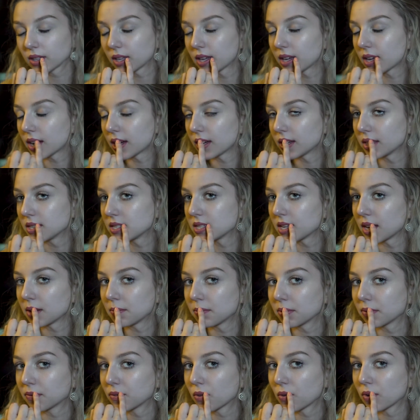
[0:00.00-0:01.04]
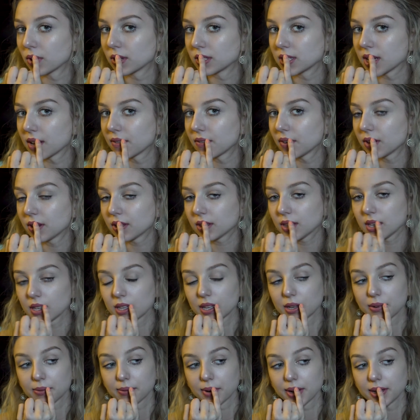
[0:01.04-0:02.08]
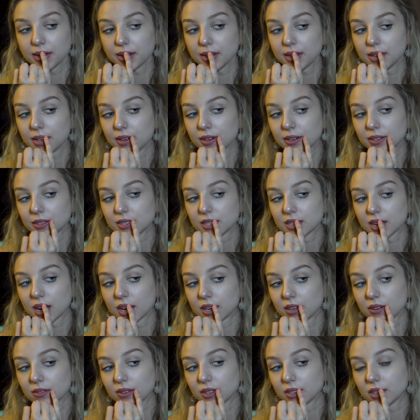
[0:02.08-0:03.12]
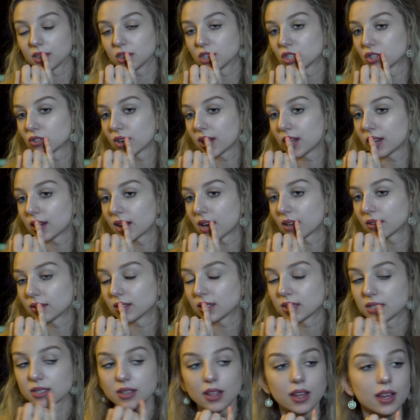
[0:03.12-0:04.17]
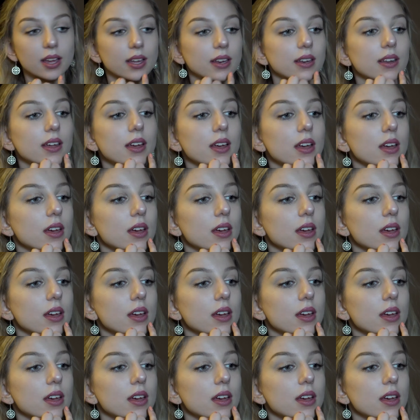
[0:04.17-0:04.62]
like I said before, definitely like right here to kind of really straighten out this line.